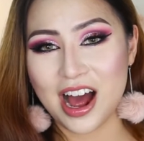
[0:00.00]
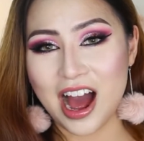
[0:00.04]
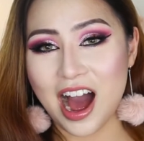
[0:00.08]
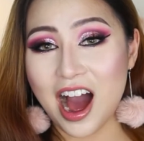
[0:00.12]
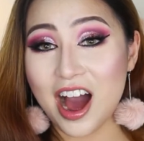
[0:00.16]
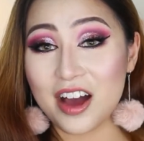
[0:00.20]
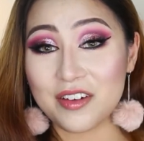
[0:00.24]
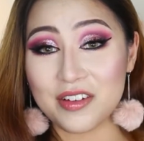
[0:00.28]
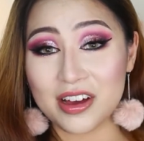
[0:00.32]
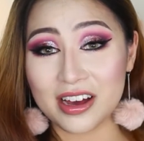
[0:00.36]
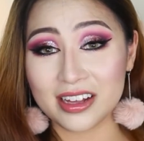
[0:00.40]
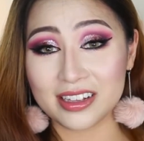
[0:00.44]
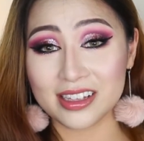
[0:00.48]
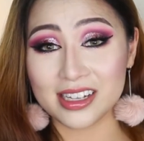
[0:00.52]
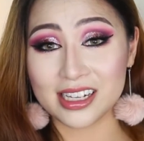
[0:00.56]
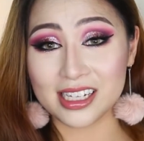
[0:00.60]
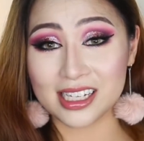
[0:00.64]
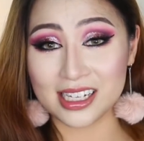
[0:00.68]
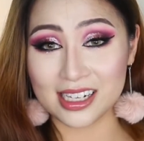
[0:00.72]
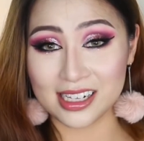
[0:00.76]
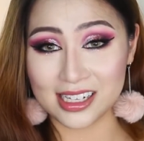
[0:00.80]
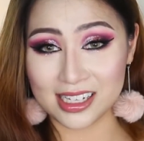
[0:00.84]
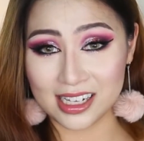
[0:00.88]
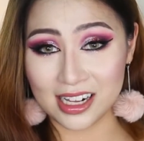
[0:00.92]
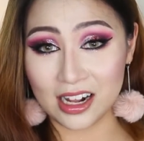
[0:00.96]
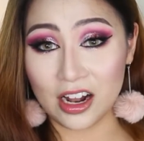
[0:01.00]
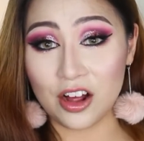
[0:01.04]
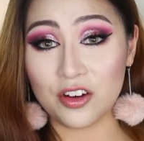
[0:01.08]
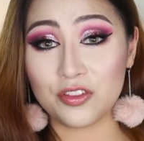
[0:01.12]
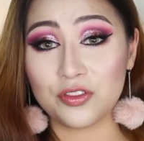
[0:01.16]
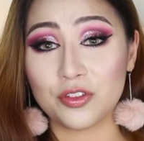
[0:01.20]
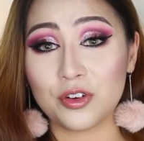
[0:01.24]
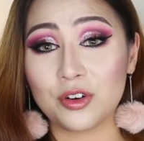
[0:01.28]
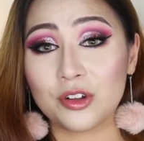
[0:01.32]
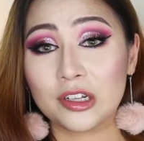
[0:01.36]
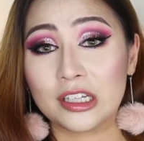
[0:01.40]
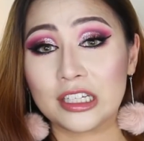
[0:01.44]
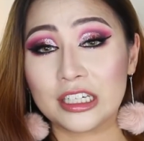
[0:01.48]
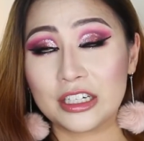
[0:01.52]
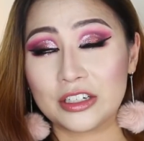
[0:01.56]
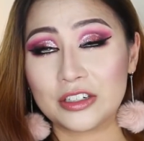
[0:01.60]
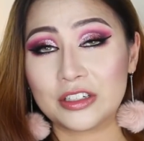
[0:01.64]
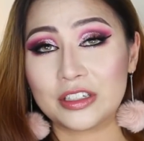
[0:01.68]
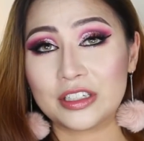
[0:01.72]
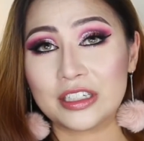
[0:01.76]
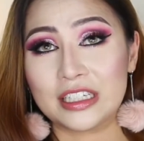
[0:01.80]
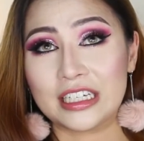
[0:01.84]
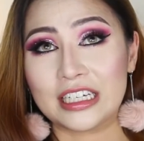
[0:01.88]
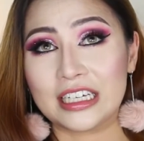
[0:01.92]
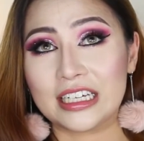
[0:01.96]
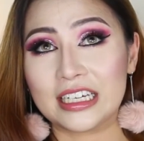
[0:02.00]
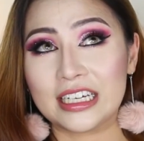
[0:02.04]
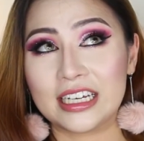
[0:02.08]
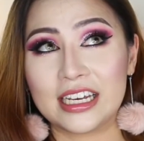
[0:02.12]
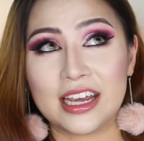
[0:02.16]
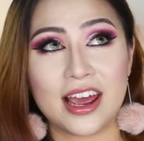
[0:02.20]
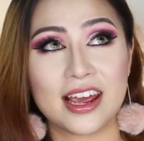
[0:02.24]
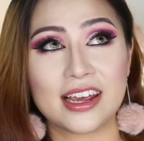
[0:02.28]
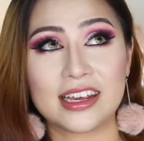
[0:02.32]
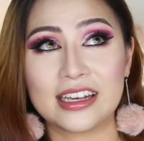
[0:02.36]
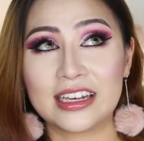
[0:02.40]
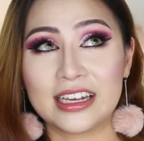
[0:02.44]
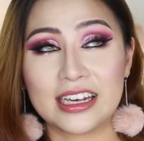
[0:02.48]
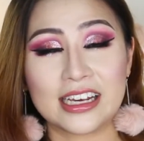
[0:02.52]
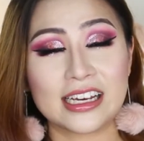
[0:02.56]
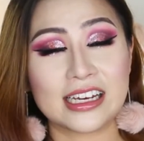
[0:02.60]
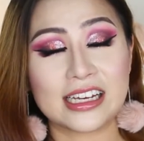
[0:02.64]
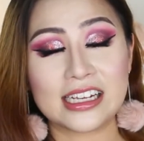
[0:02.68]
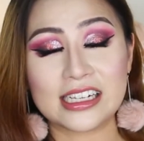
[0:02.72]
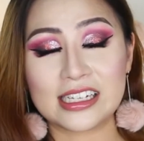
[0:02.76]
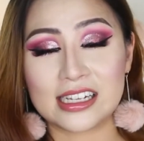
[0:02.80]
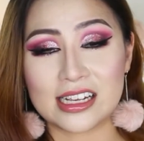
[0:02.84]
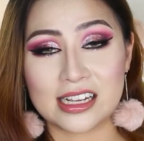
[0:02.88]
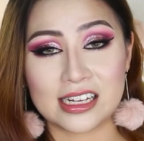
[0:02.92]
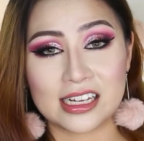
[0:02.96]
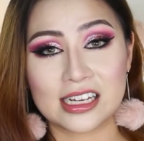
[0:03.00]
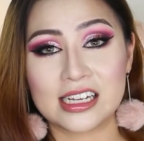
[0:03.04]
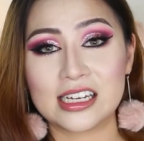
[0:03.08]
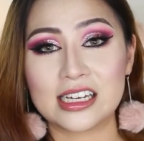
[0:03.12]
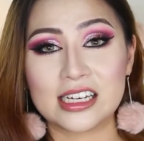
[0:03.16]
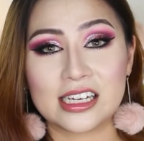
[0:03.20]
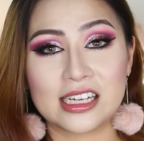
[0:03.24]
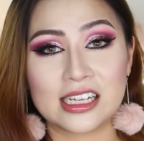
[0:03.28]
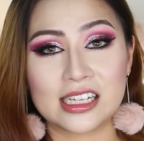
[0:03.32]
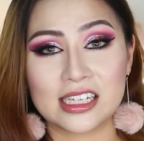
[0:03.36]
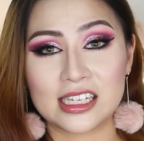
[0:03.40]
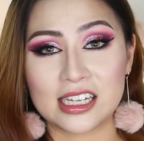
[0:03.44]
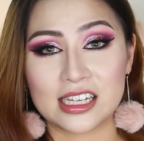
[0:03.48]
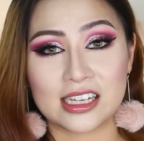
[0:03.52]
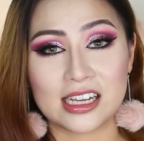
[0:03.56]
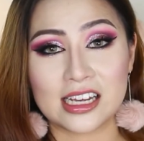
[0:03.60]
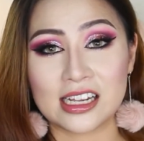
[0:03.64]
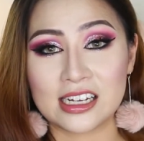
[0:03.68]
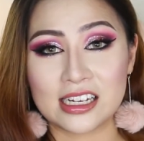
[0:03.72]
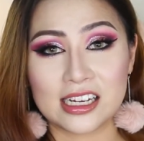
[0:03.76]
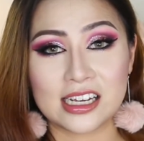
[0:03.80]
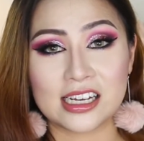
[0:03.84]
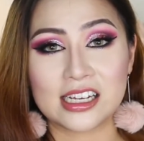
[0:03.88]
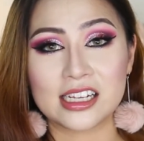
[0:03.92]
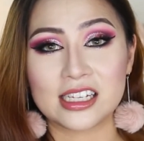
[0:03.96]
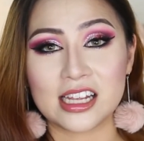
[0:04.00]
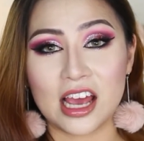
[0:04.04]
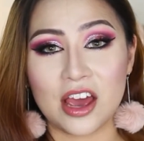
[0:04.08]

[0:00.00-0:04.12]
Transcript: I've had this concealer for literally years and years and years.